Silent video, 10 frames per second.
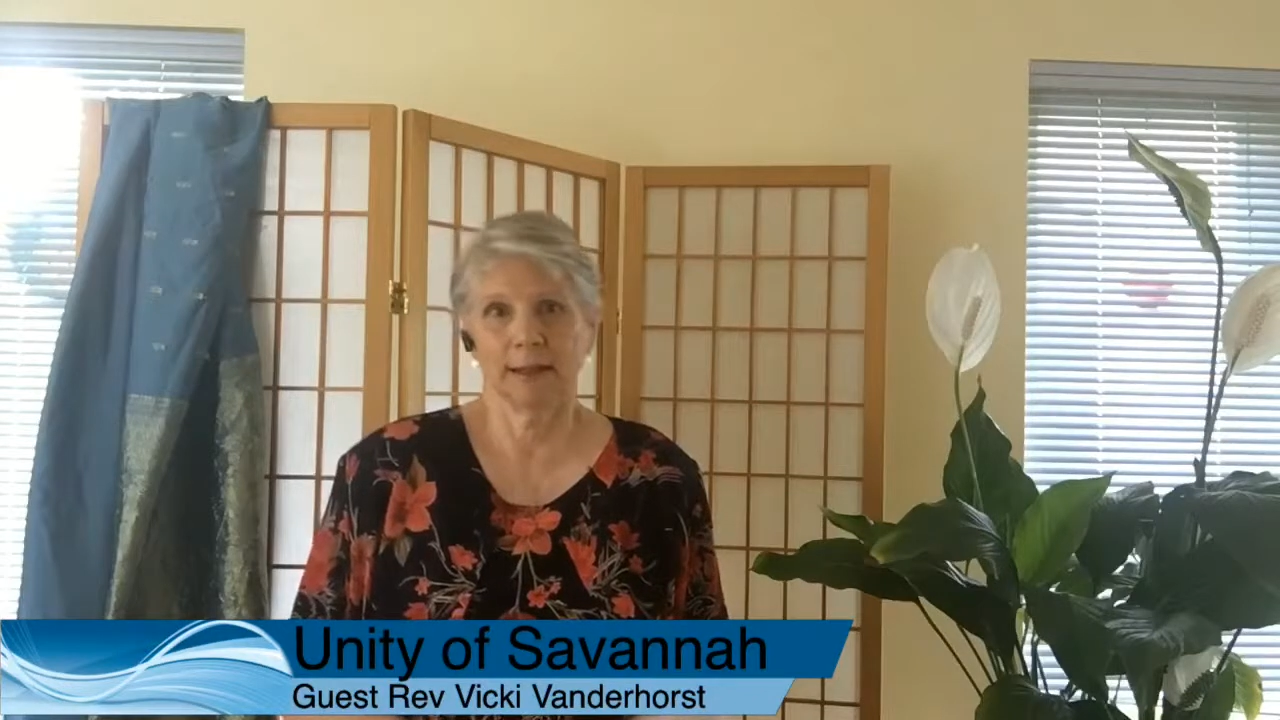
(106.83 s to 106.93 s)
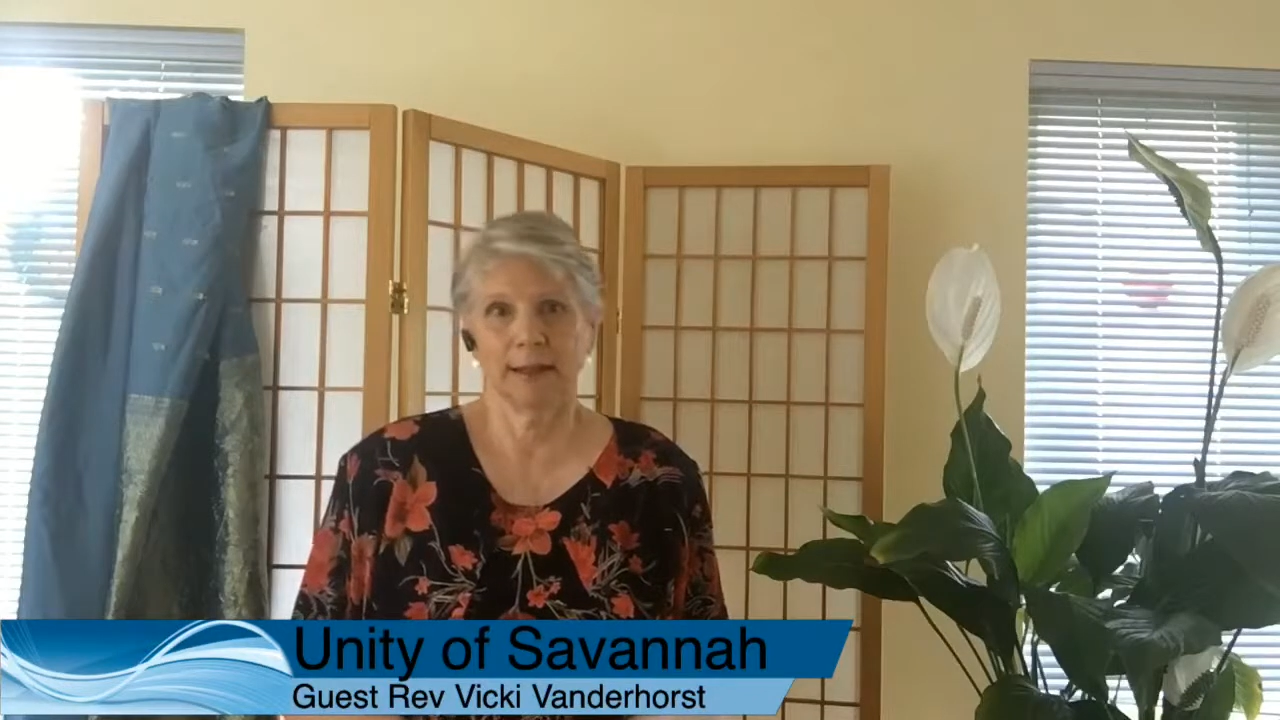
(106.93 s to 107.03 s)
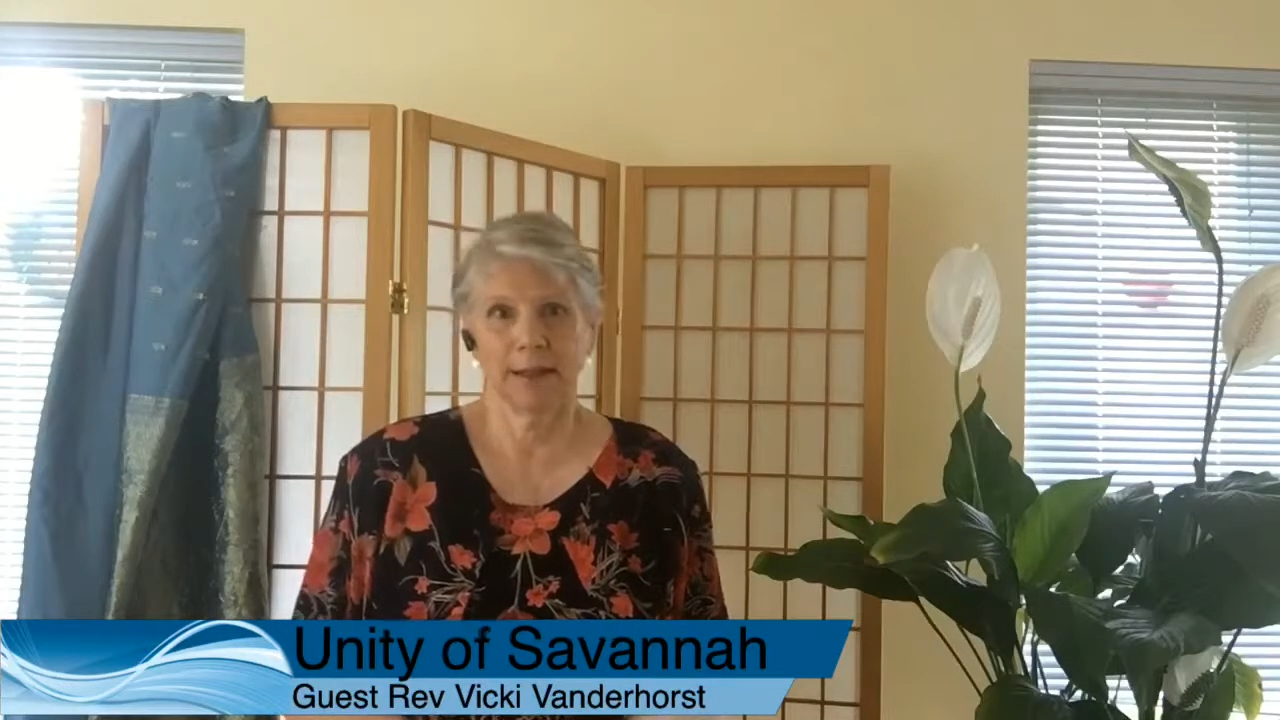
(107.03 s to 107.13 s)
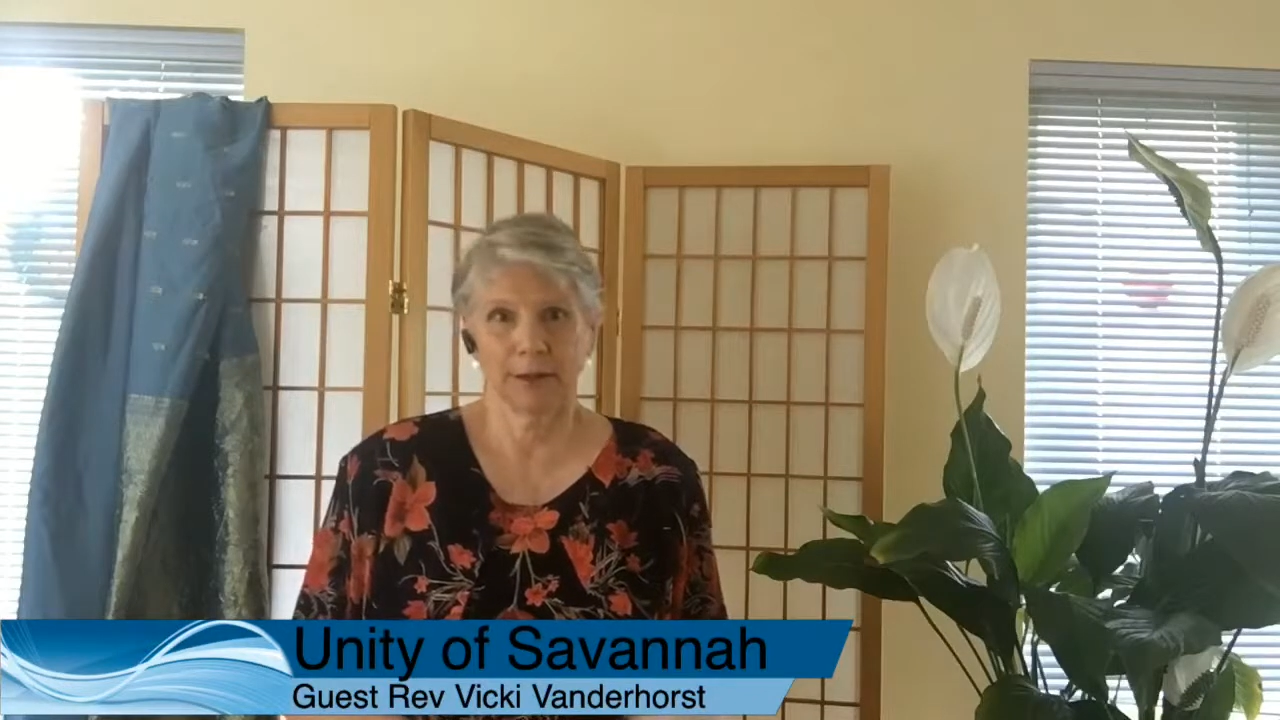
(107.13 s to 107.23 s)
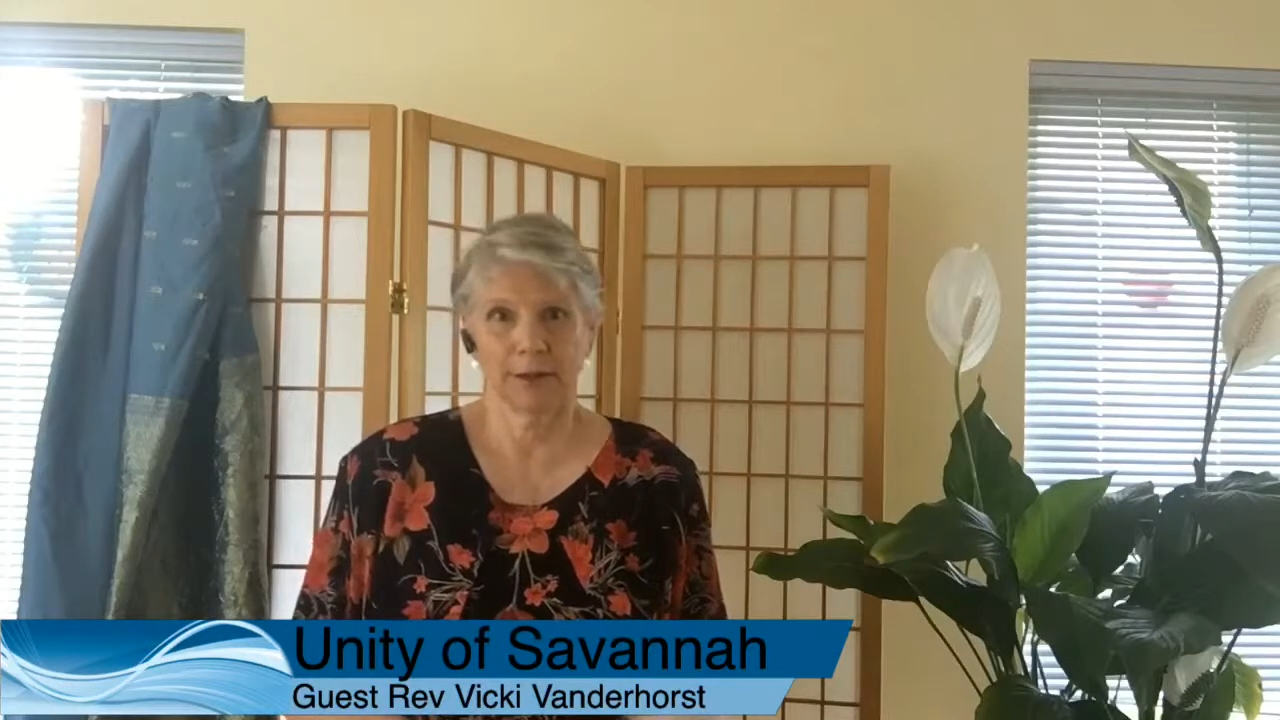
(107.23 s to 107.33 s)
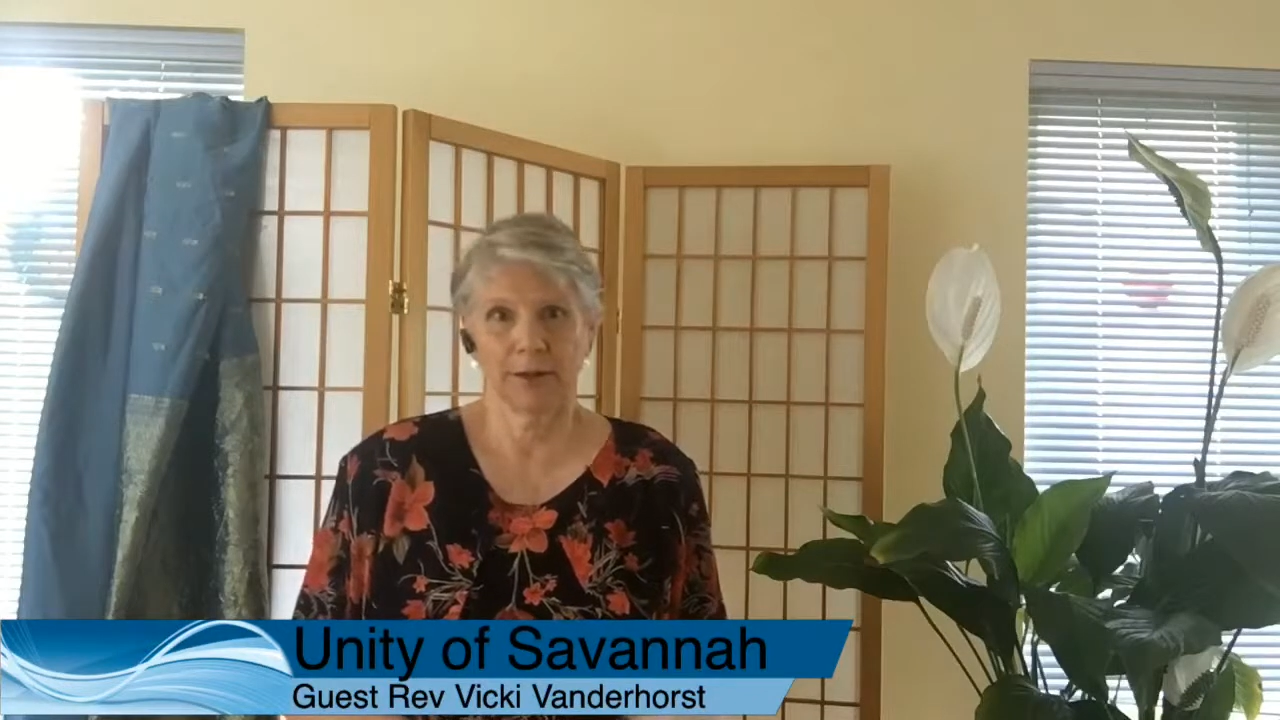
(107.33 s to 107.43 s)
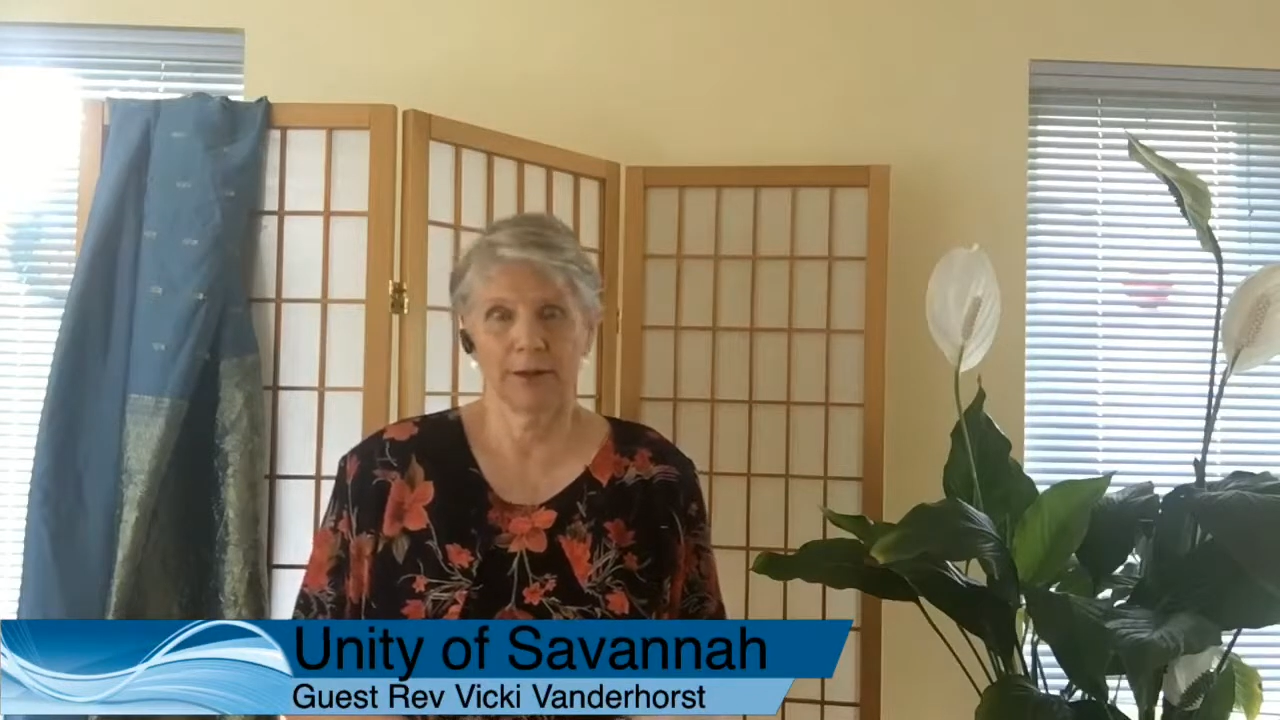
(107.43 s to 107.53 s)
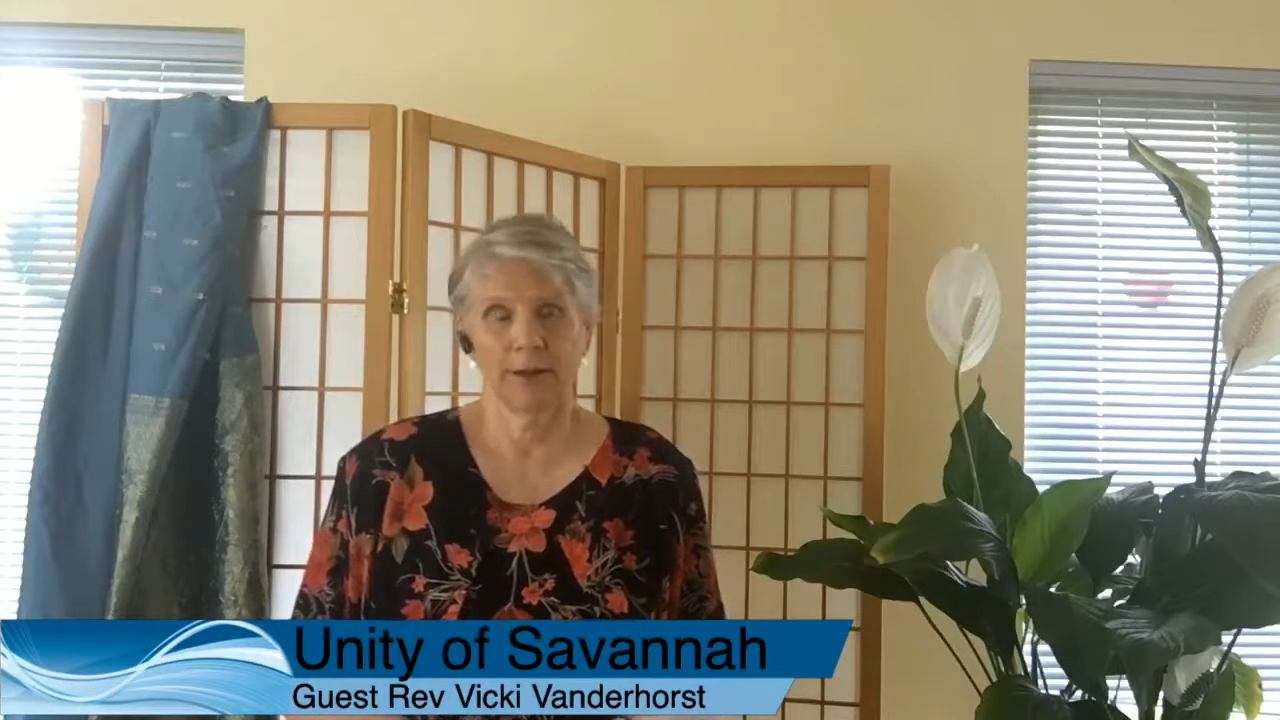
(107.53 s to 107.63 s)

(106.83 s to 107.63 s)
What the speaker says: leader,